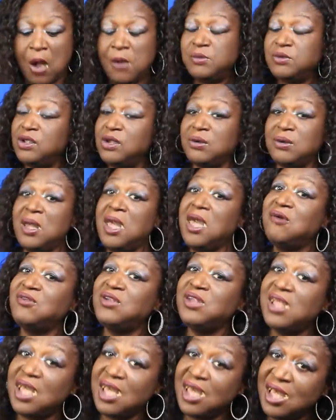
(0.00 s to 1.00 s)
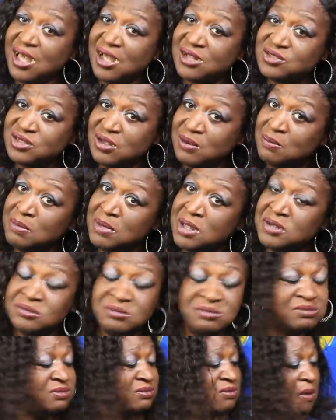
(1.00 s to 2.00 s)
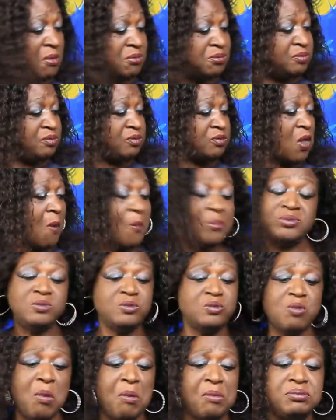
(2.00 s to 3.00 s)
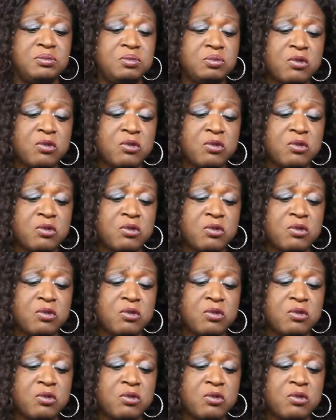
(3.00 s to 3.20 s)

You have lied to me.